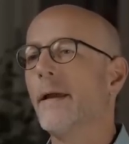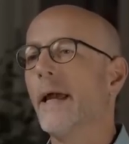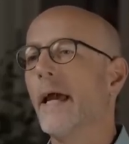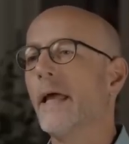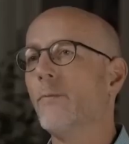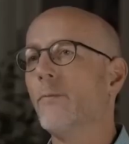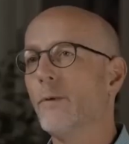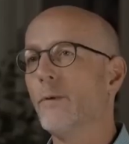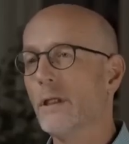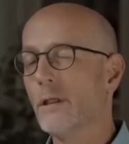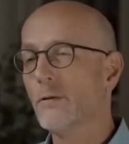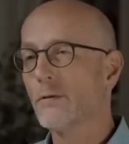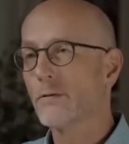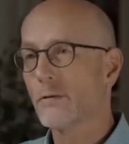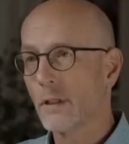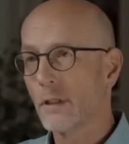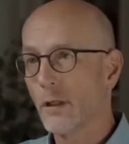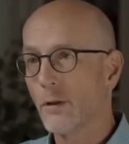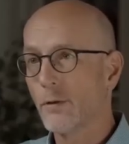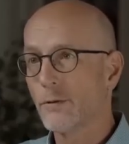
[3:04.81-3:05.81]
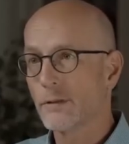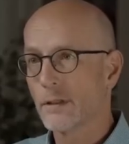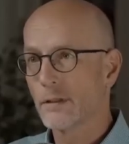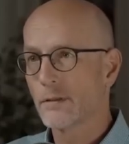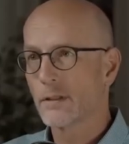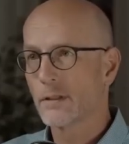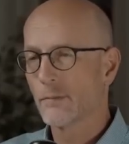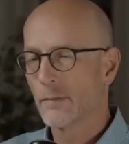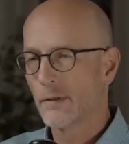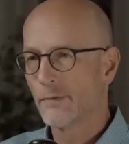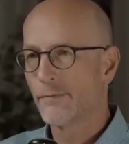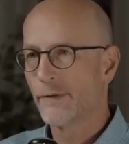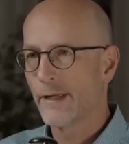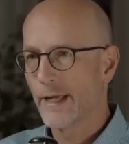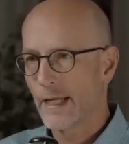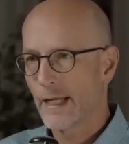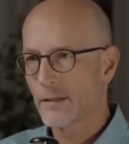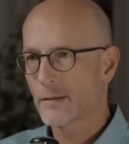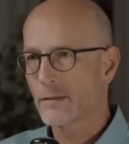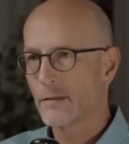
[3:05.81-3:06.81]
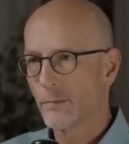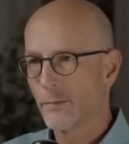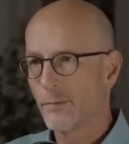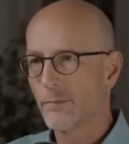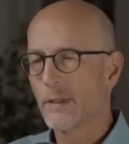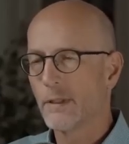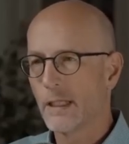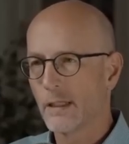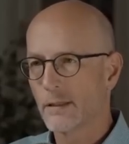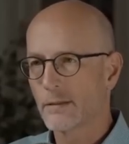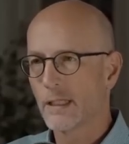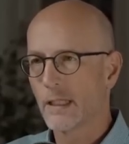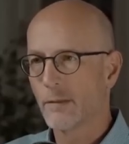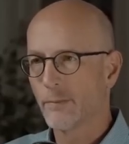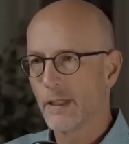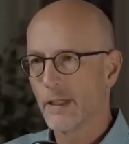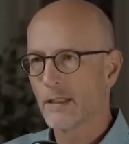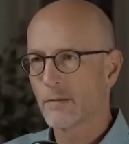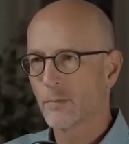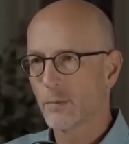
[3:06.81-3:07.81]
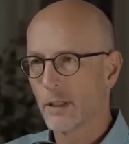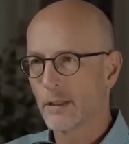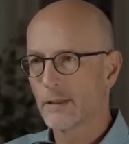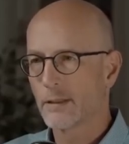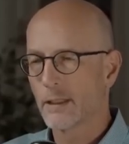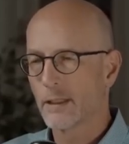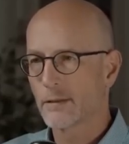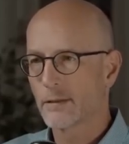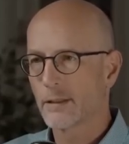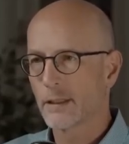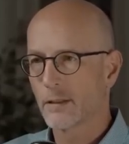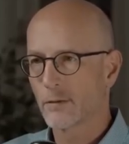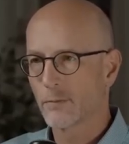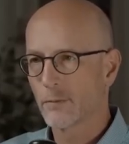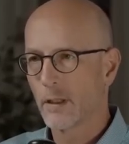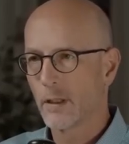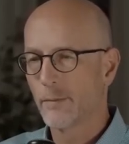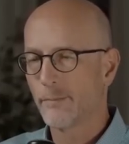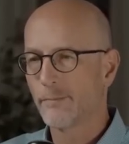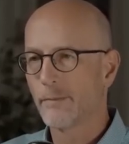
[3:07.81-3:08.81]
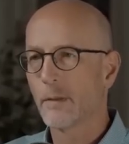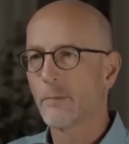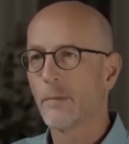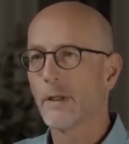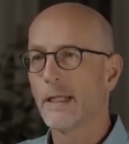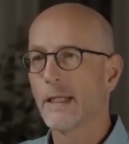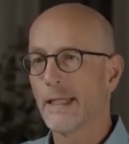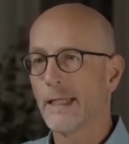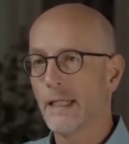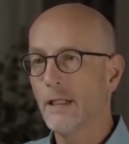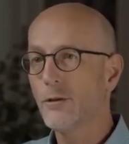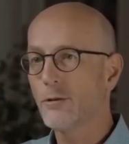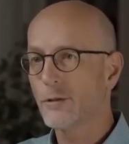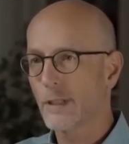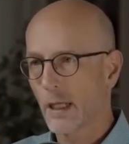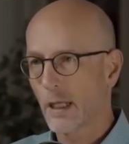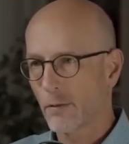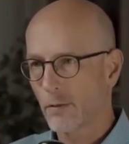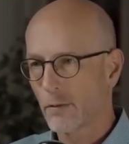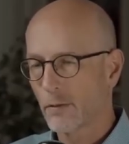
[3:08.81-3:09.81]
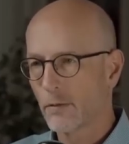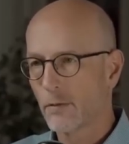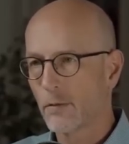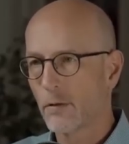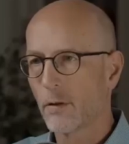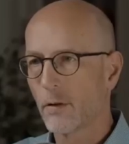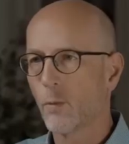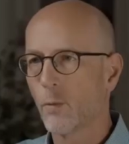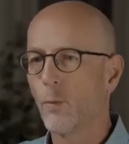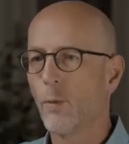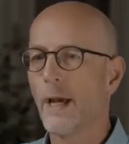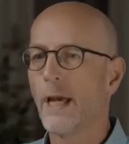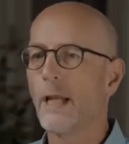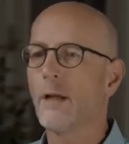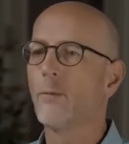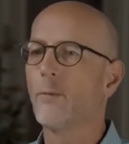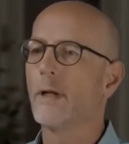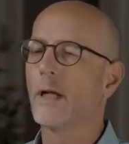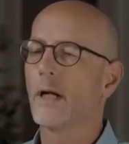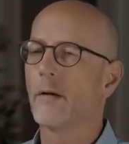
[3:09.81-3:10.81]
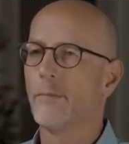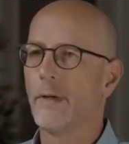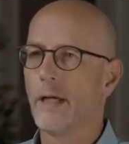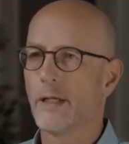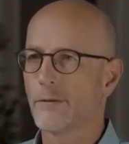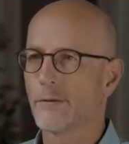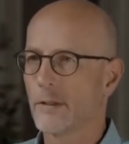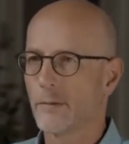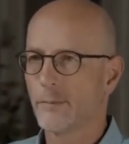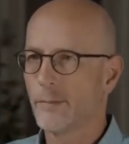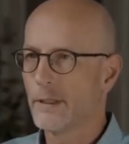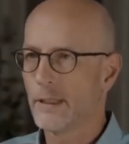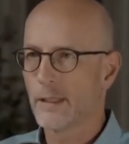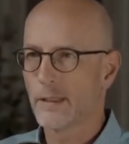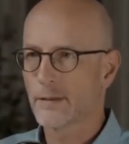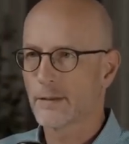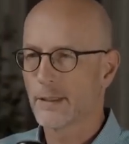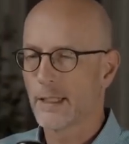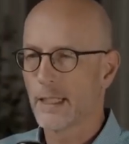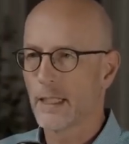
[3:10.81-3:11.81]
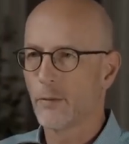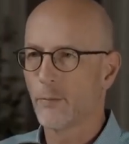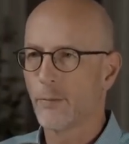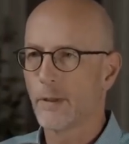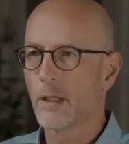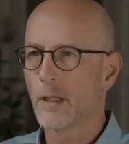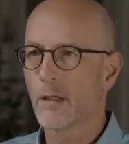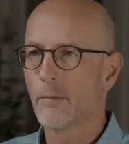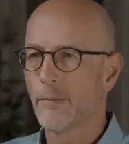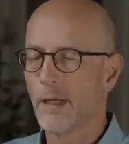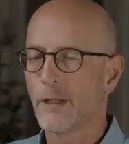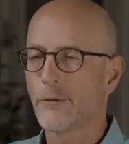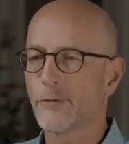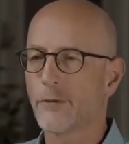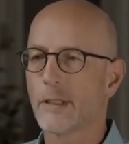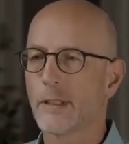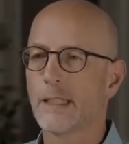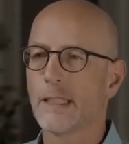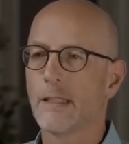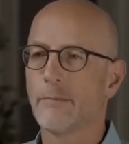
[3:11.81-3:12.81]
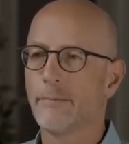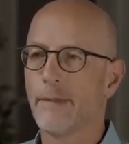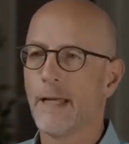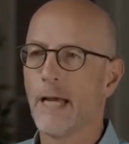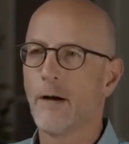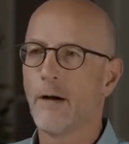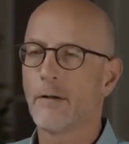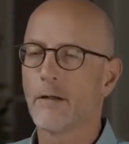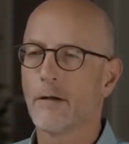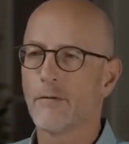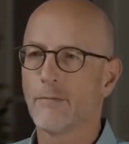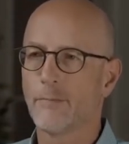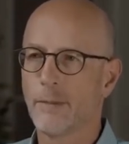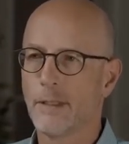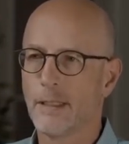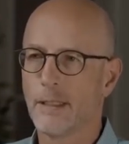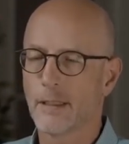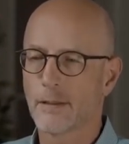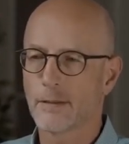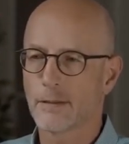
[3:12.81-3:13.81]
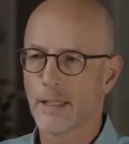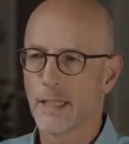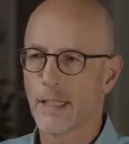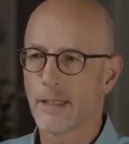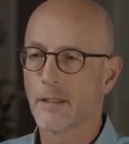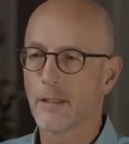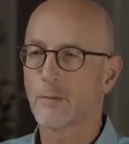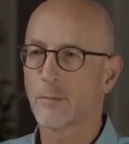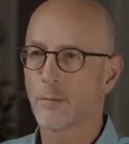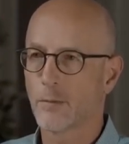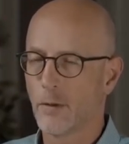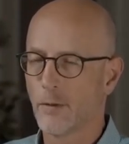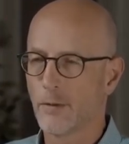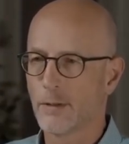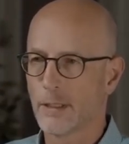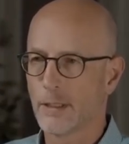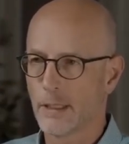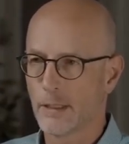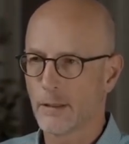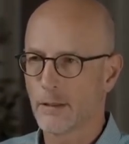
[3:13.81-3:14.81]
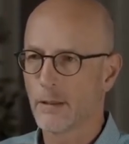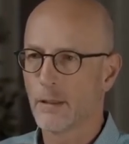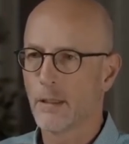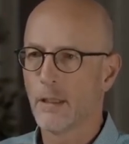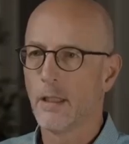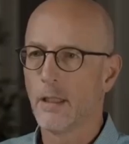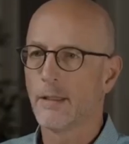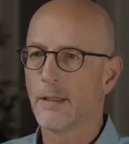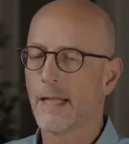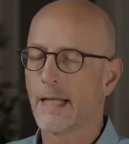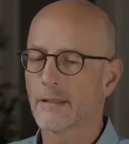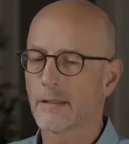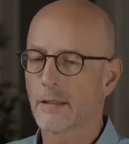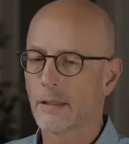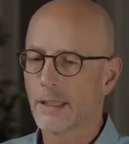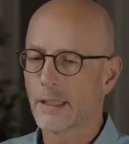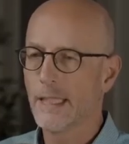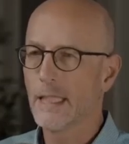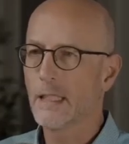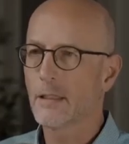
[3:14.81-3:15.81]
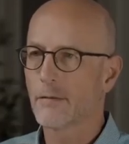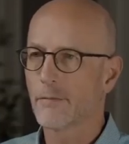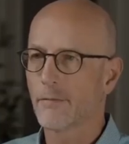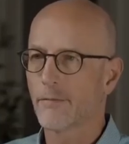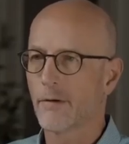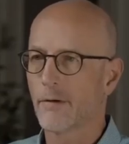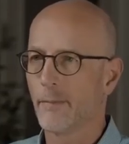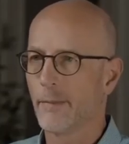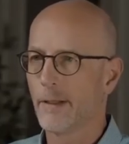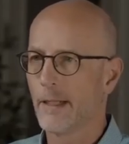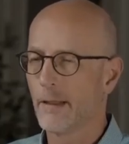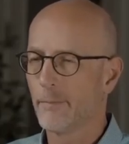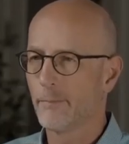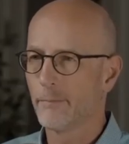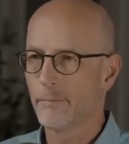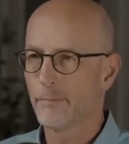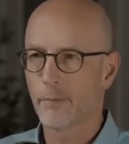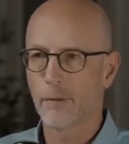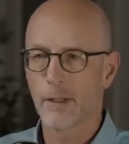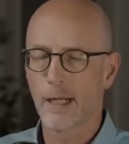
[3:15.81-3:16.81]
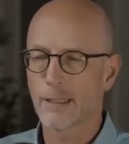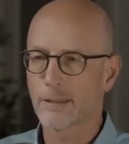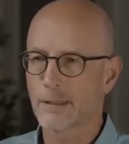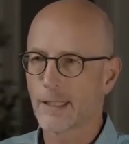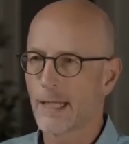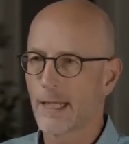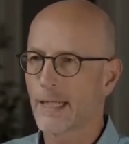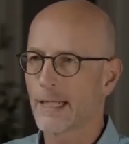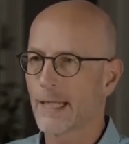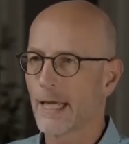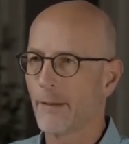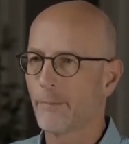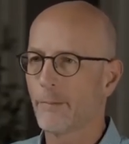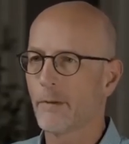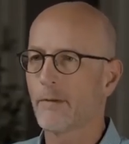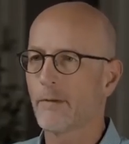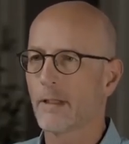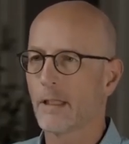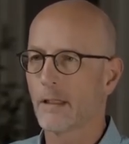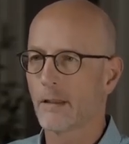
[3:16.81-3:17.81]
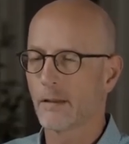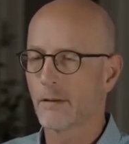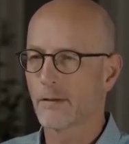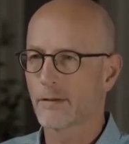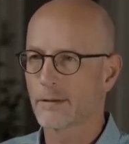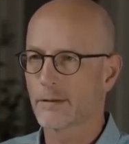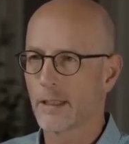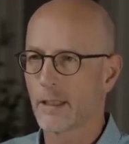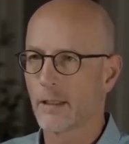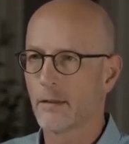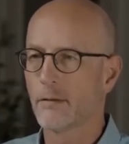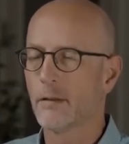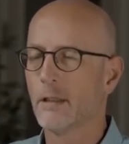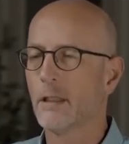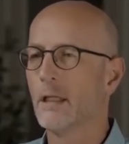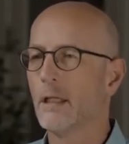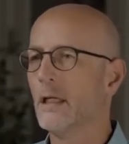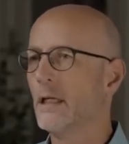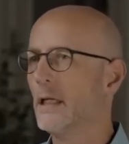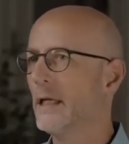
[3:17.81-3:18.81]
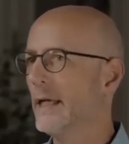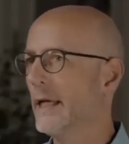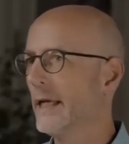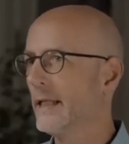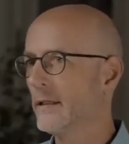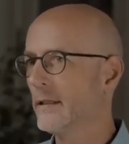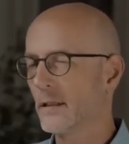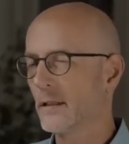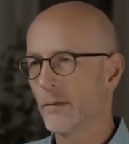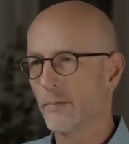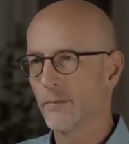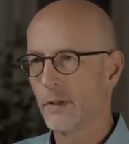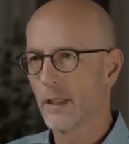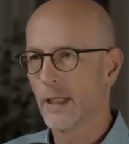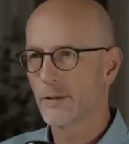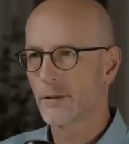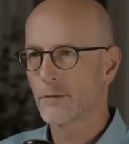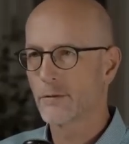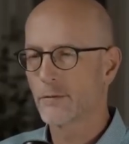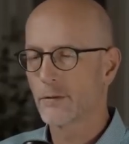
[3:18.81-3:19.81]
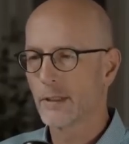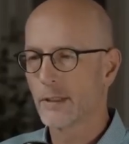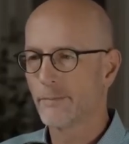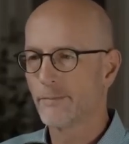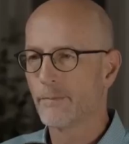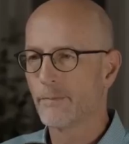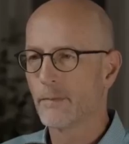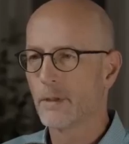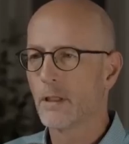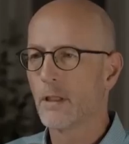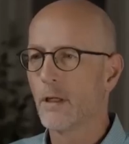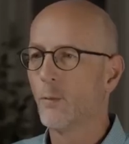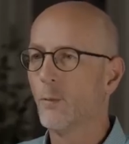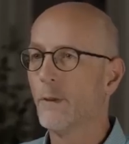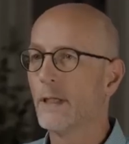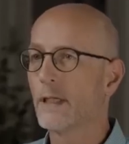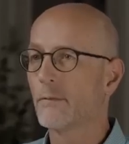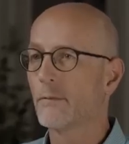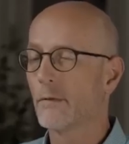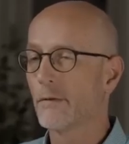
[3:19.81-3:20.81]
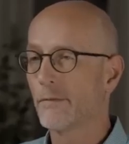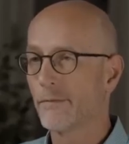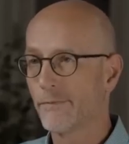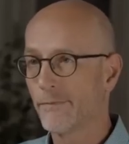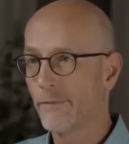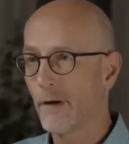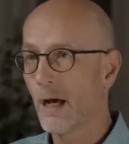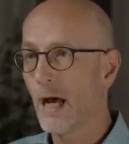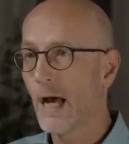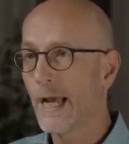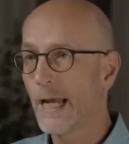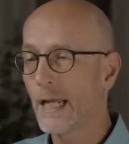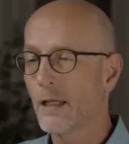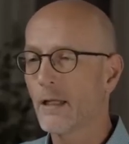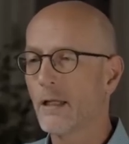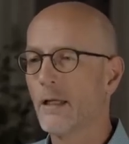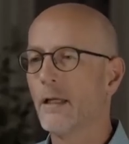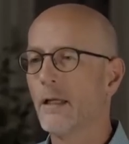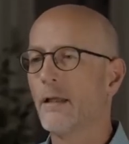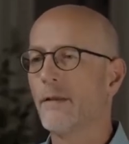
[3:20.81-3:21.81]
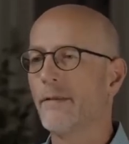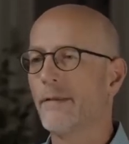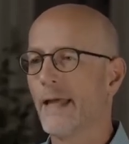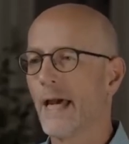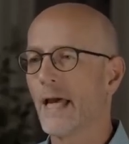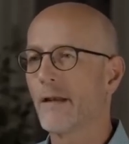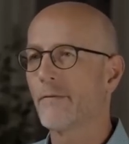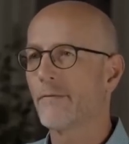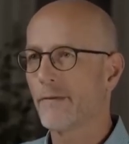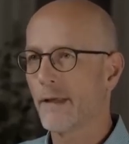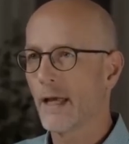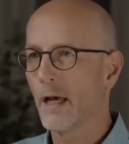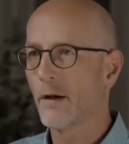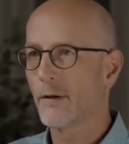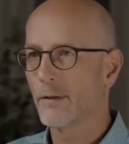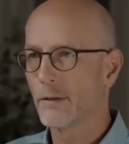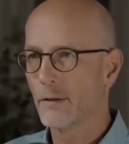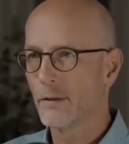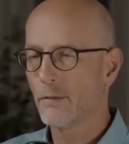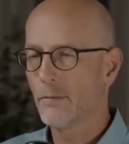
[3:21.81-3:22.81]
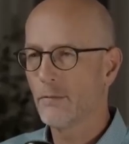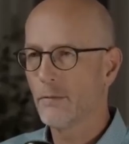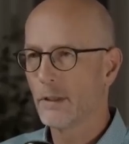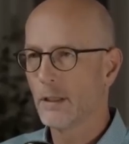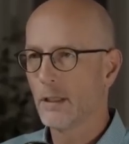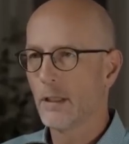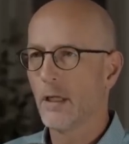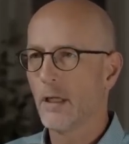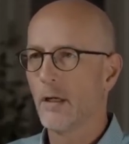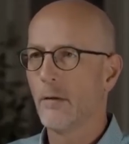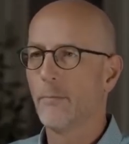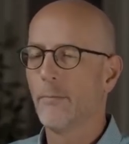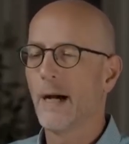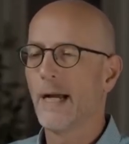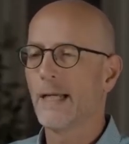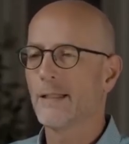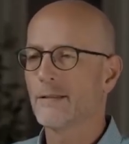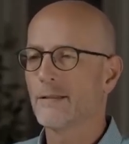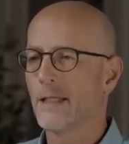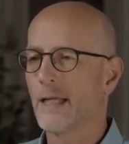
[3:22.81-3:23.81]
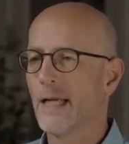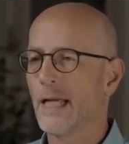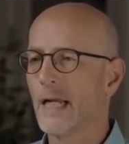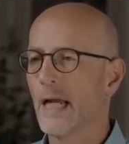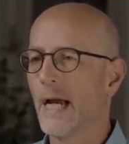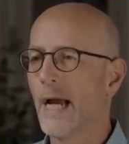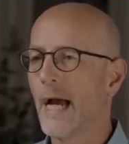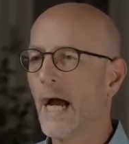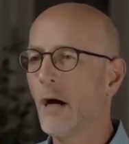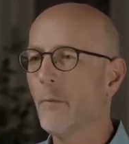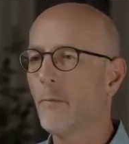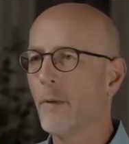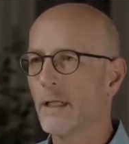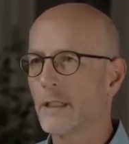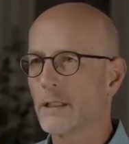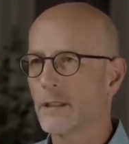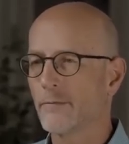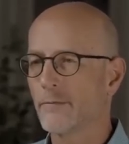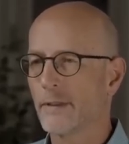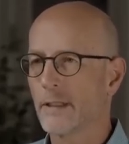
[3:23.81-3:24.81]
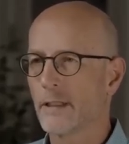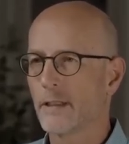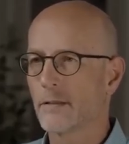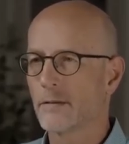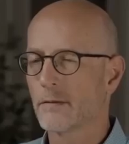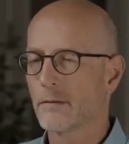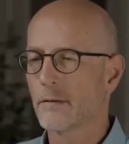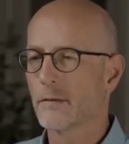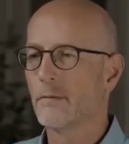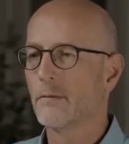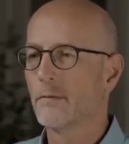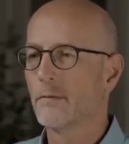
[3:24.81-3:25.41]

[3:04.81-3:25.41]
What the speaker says: And we use those in some advanced PSA-based blood testing as well. But in general, when we are measuring PSA, we are measuring the amount of PSA, this protein, that's leaked from a prostatic epithelial cell into the bloodstream. We can refine that value by saying how much is